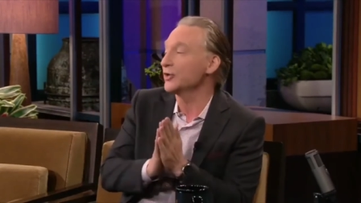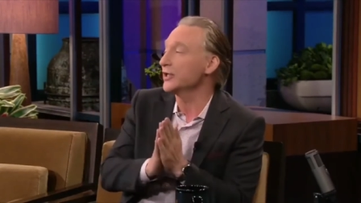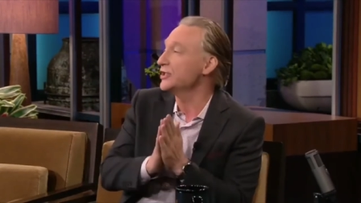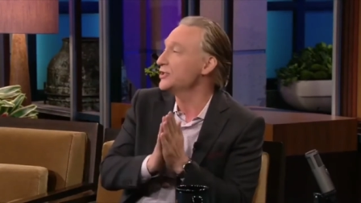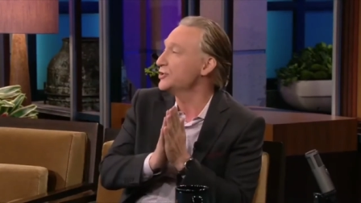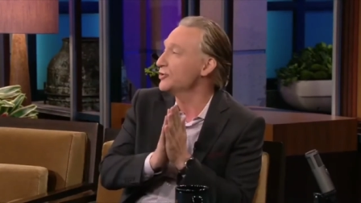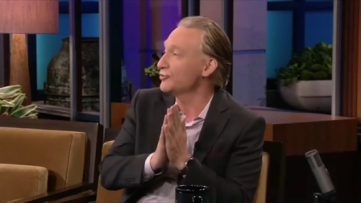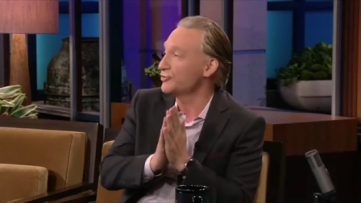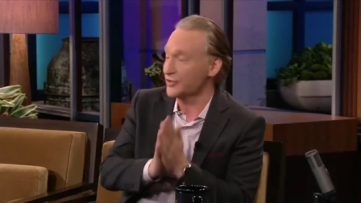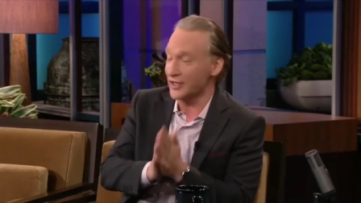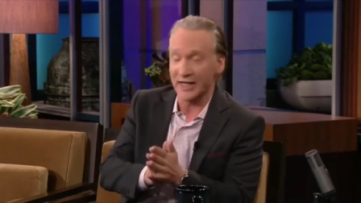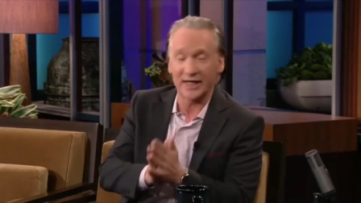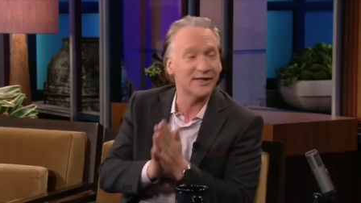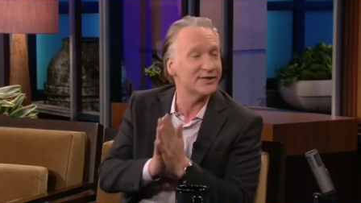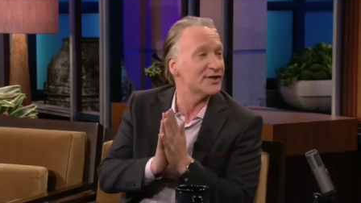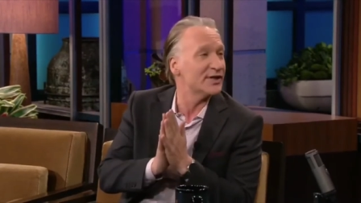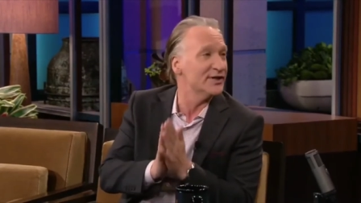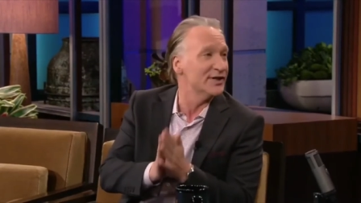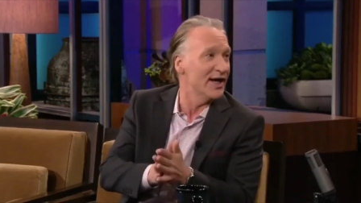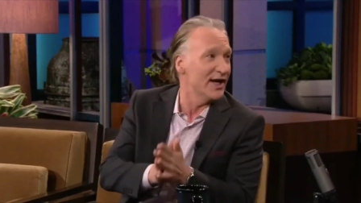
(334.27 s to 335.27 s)
only two
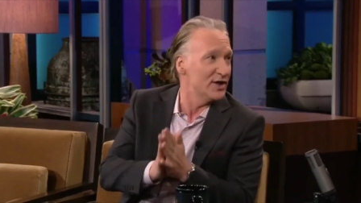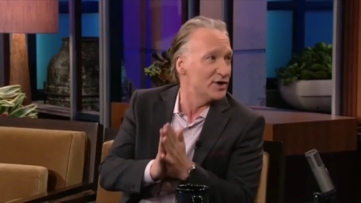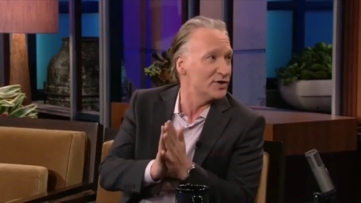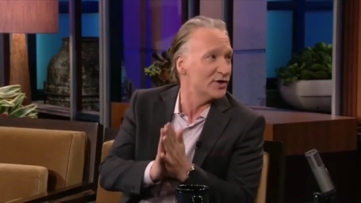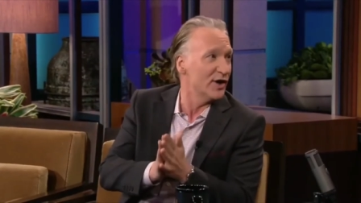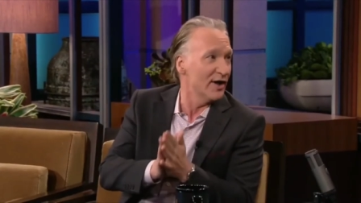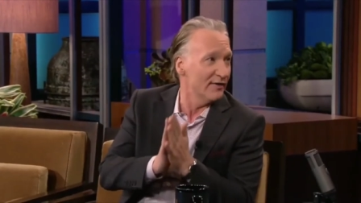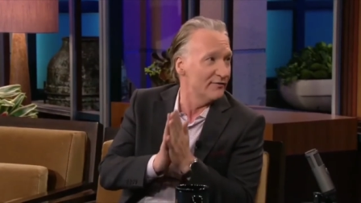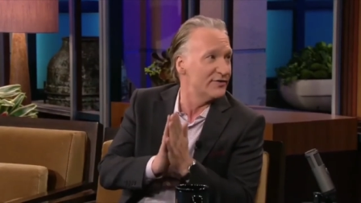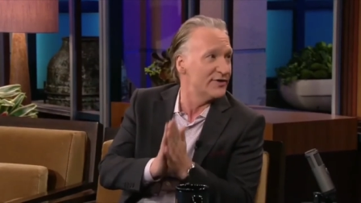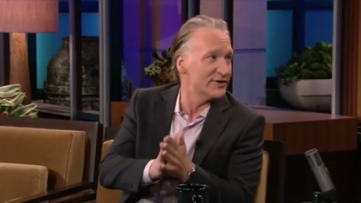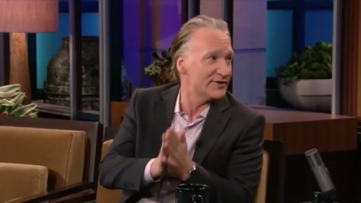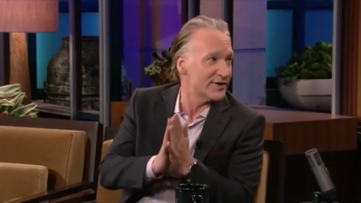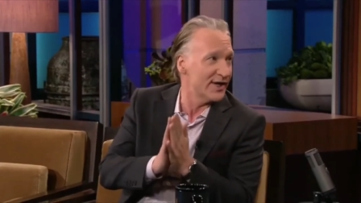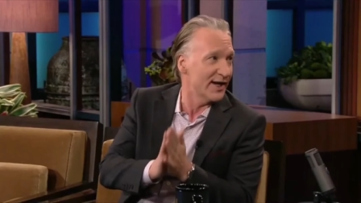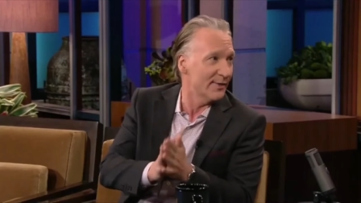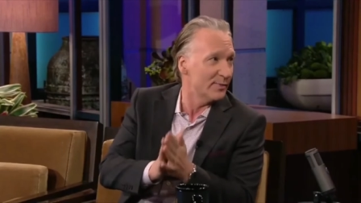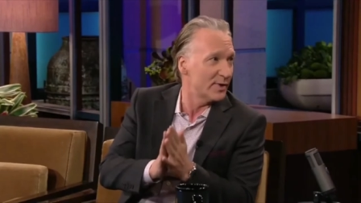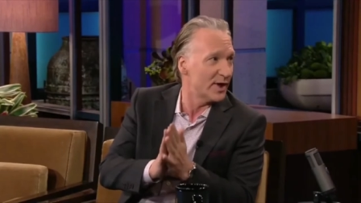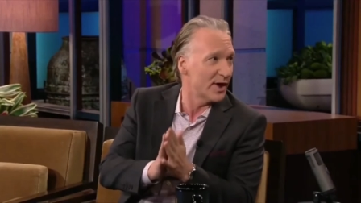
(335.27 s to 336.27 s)
things in nature of
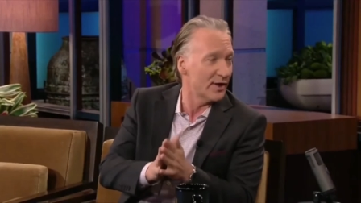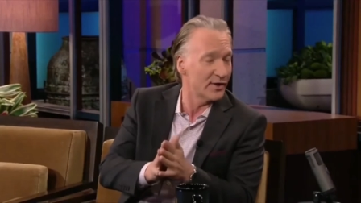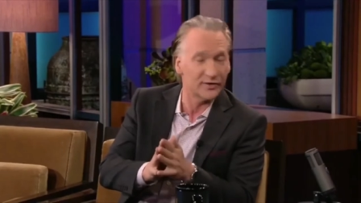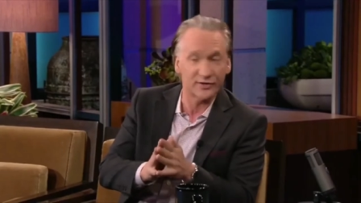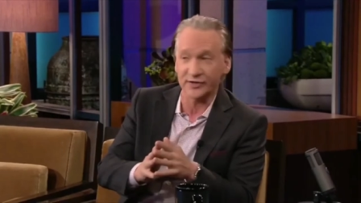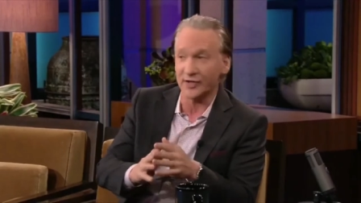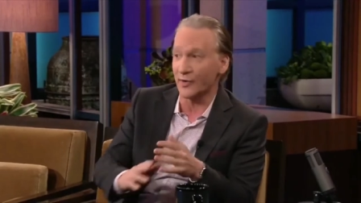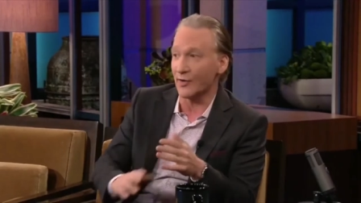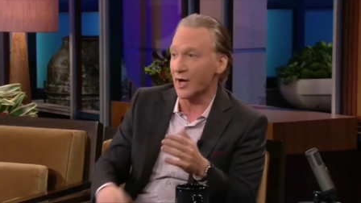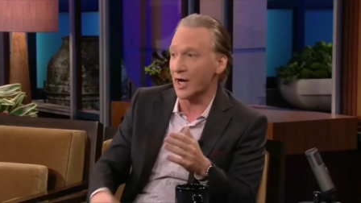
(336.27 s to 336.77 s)
the same color.